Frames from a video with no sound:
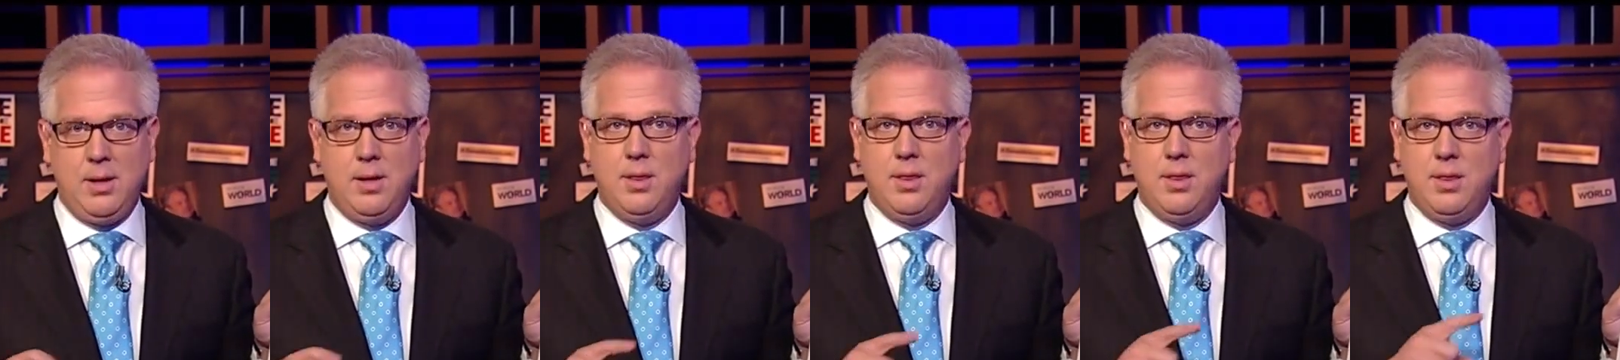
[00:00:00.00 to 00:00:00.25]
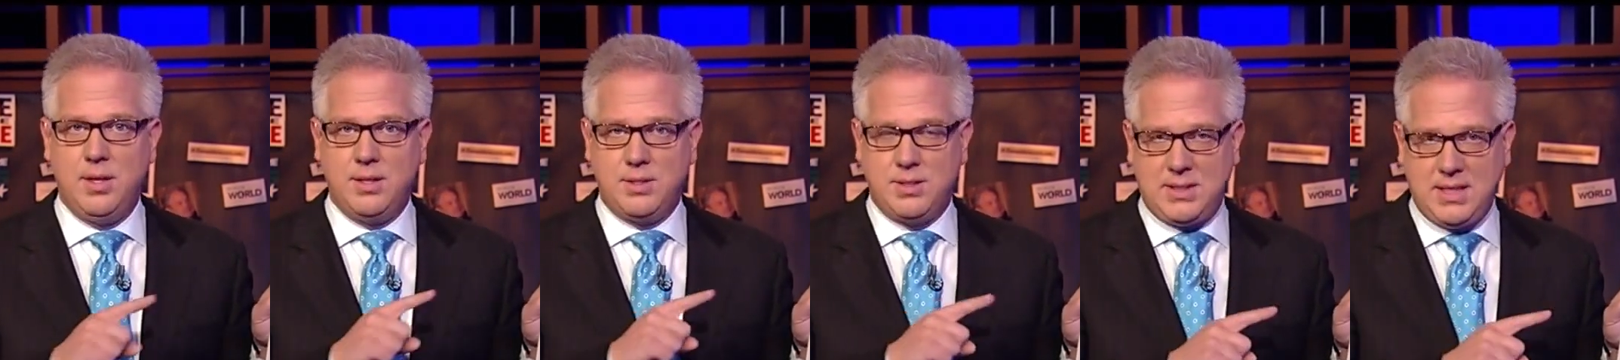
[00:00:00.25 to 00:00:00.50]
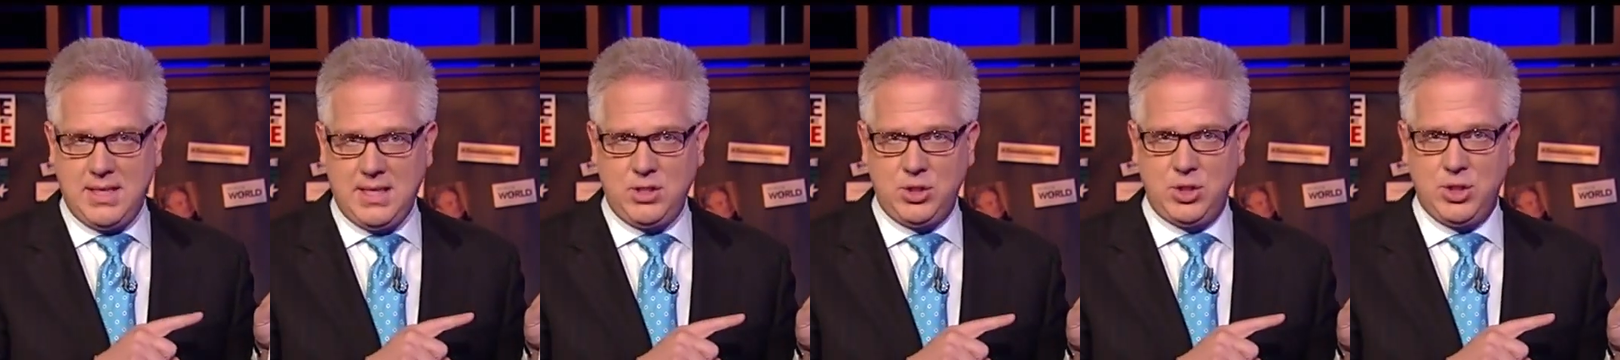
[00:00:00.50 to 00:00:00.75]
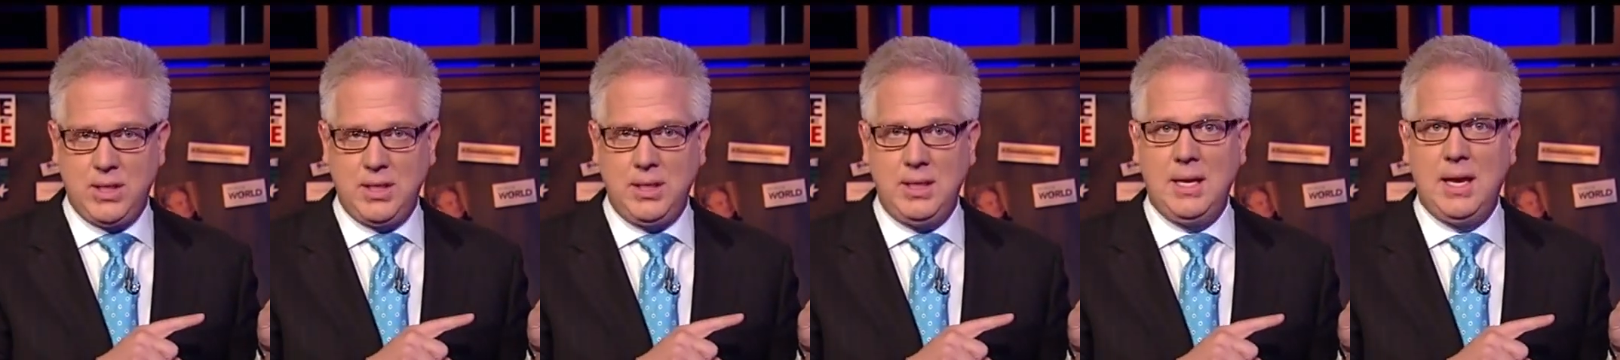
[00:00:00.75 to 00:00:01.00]
This
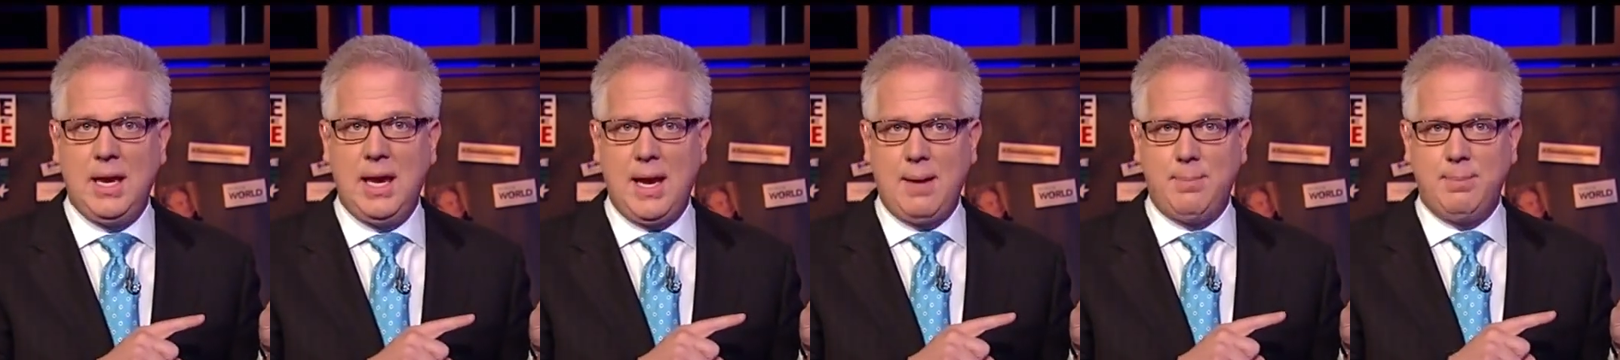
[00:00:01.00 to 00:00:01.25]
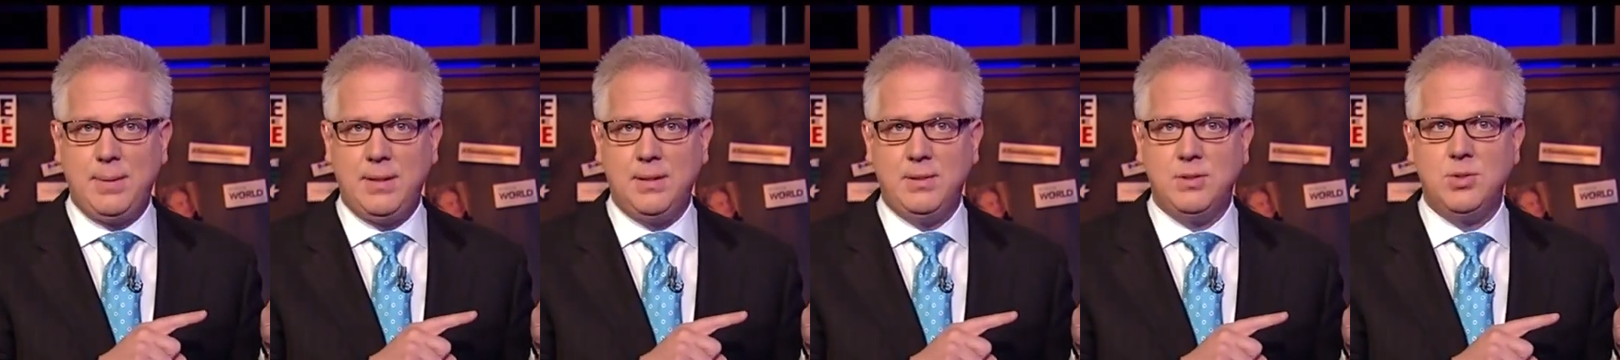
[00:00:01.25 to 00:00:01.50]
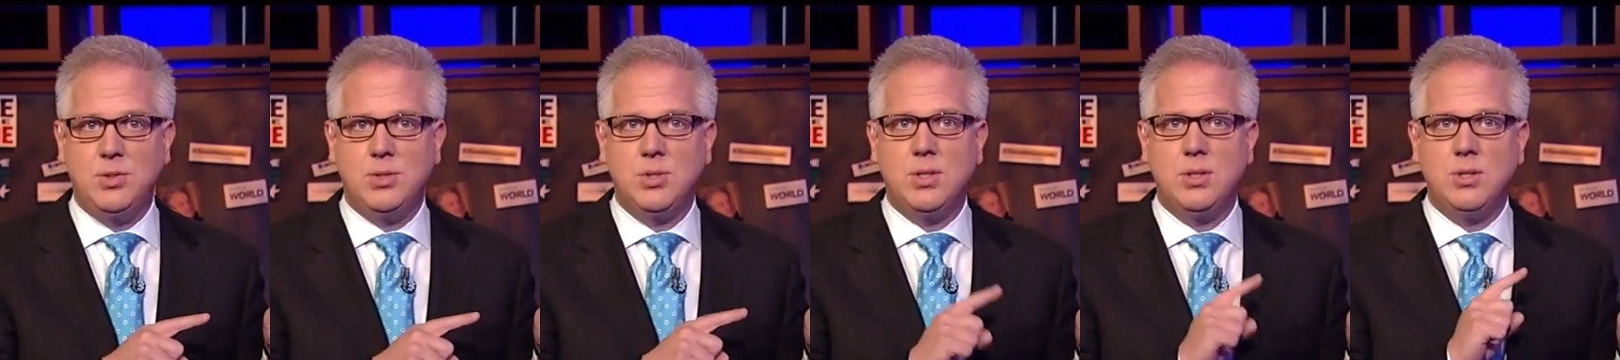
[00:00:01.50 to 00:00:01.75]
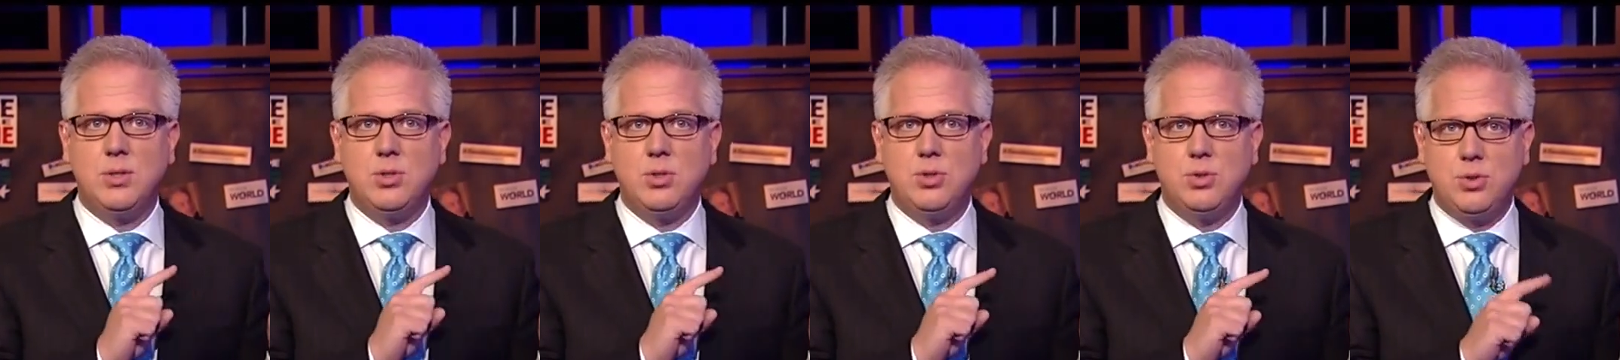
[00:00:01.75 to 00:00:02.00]
teach-in happens
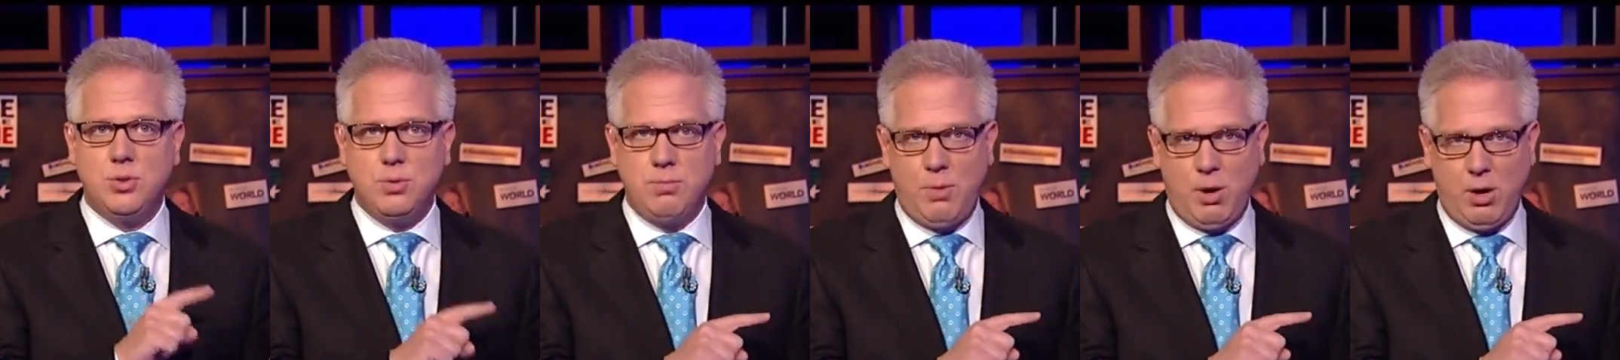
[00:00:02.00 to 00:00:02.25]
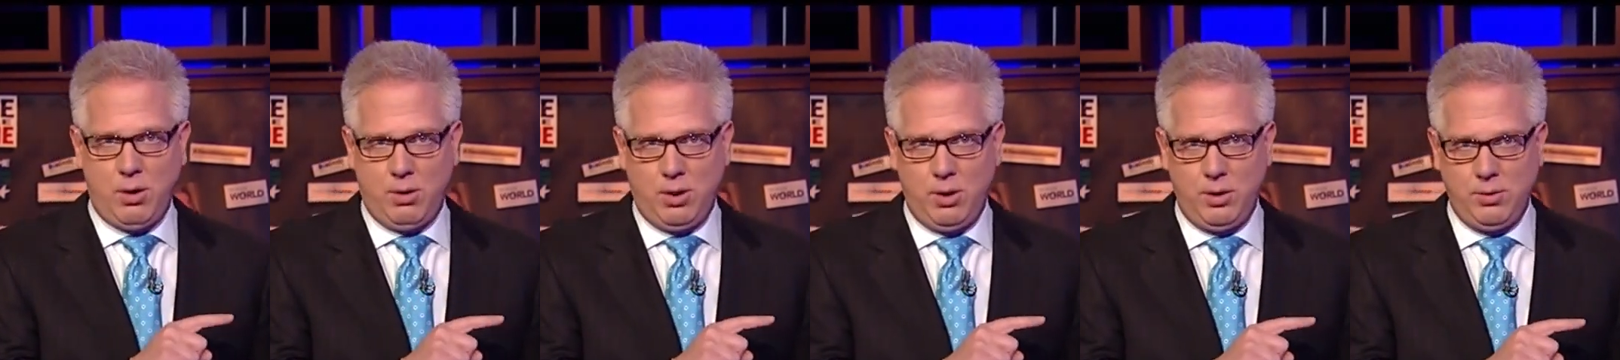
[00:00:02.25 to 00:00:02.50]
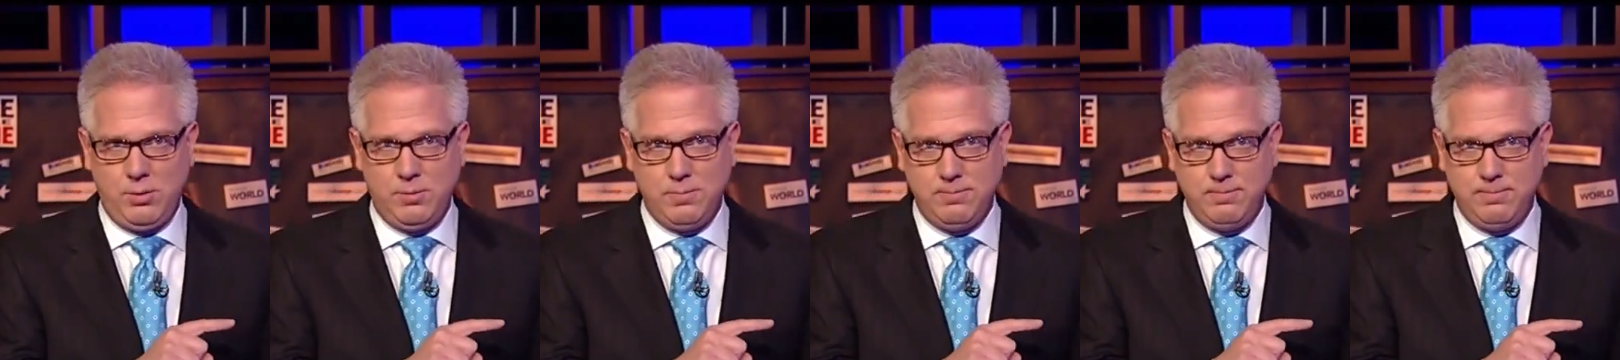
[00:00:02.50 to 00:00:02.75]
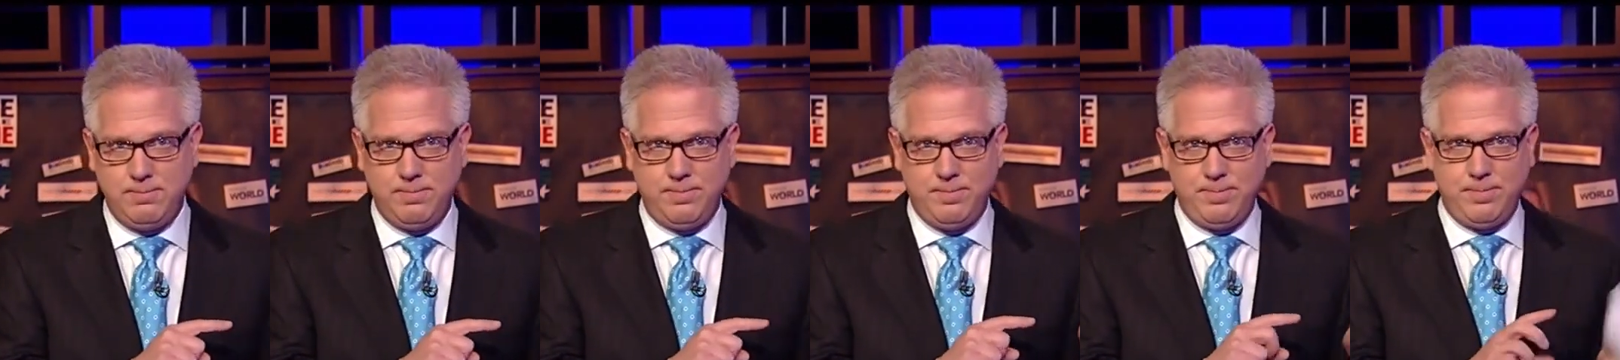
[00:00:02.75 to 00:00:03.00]
tomorrow.
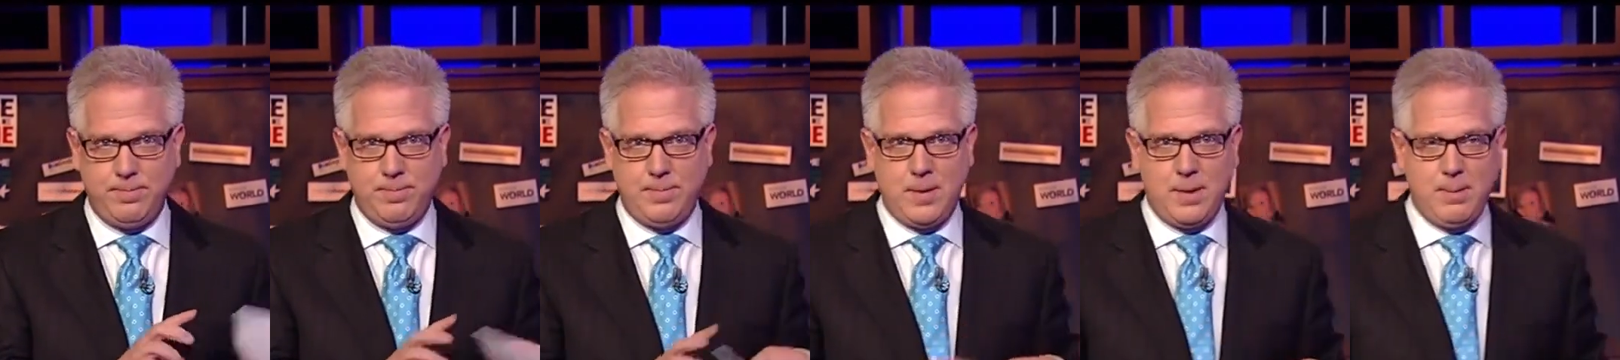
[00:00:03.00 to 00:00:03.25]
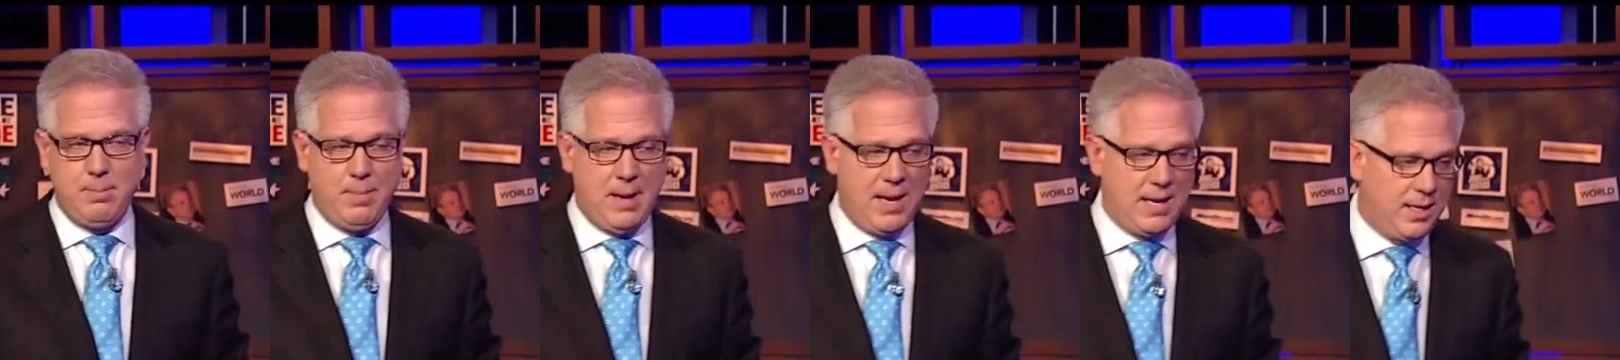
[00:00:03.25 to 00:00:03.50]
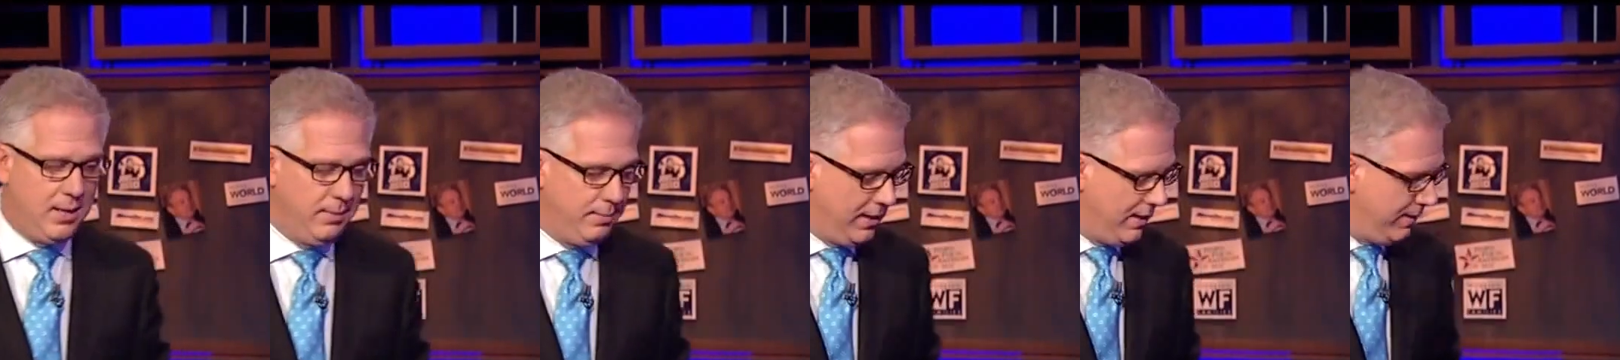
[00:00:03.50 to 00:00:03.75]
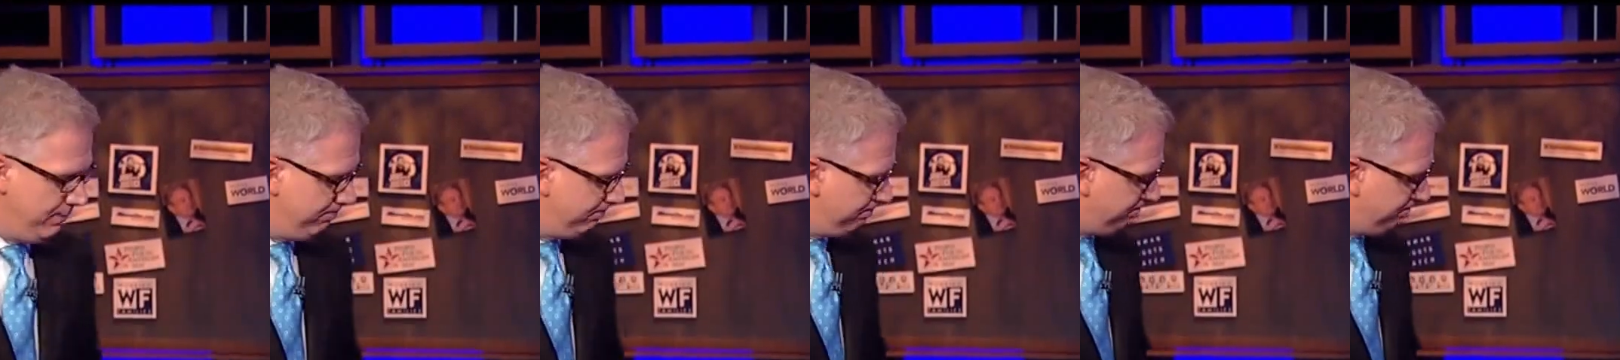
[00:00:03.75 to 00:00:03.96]
Back in a minute.